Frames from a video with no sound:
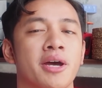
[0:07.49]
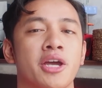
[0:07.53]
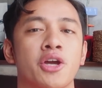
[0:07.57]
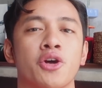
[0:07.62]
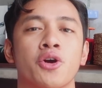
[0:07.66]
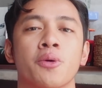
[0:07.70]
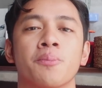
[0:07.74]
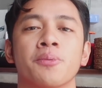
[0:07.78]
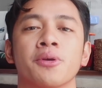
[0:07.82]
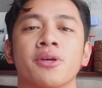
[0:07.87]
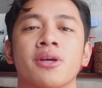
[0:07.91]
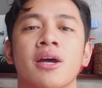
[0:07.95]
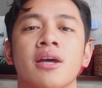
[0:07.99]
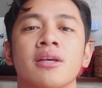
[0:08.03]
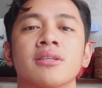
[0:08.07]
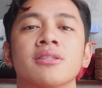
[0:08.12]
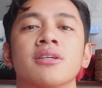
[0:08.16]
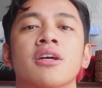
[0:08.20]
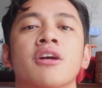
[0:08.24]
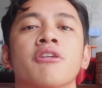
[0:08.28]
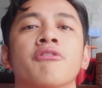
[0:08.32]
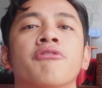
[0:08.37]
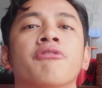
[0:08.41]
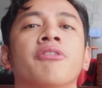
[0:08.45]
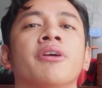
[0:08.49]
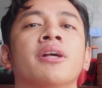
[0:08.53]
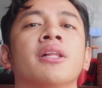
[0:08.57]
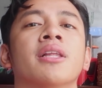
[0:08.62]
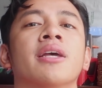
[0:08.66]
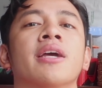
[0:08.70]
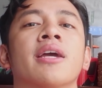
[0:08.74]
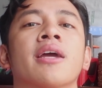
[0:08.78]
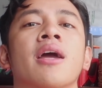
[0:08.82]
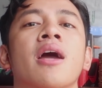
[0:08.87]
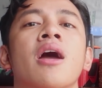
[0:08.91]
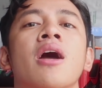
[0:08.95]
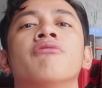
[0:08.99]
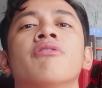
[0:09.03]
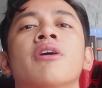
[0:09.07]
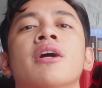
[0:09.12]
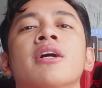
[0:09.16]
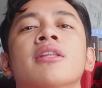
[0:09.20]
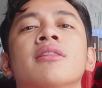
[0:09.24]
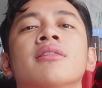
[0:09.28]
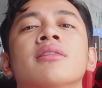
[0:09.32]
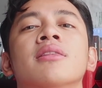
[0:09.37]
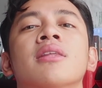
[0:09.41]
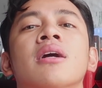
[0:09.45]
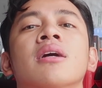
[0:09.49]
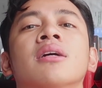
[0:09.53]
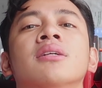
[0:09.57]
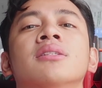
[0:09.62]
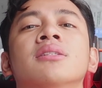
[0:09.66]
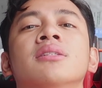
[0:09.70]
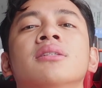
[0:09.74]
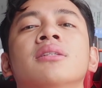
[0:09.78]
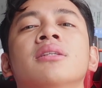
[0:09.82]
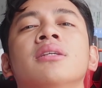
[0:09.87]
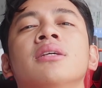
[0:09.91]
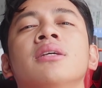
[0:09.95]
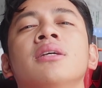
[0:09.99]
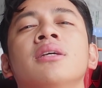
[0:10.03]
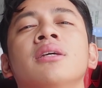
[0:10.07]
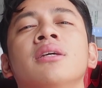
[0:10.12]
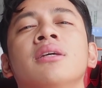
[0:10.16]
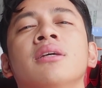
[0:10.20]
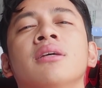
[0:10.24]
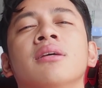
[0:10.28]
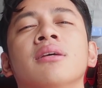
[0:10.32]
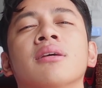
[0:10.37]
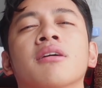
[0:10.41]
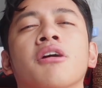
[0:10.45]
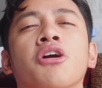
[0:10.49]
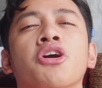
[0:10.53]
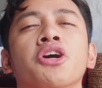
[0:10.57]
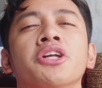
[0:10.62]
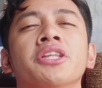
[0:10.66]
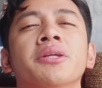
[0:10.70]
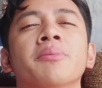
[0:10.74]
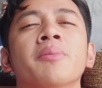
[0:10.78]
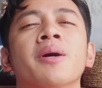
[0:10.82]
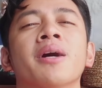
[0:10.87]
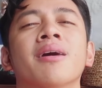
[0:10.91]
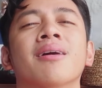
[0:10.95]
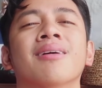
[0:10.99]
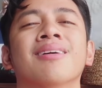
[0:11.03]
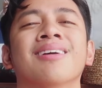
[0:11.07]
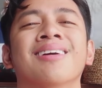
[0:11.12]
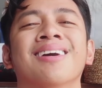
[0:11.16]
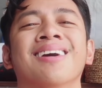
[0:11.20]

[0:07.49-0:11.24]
I hope you guys are feeling fantastic, di ba?